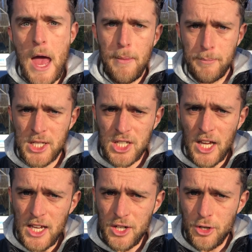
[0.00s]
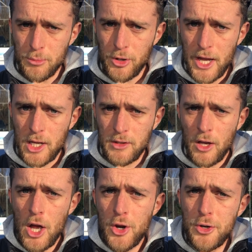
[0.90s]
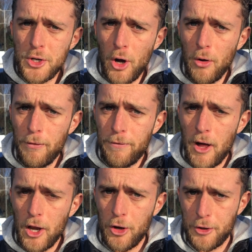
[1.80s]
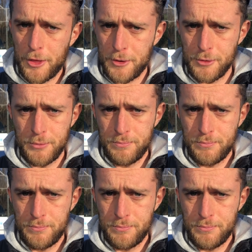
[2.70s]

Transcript: Mistake number 8, no follow through.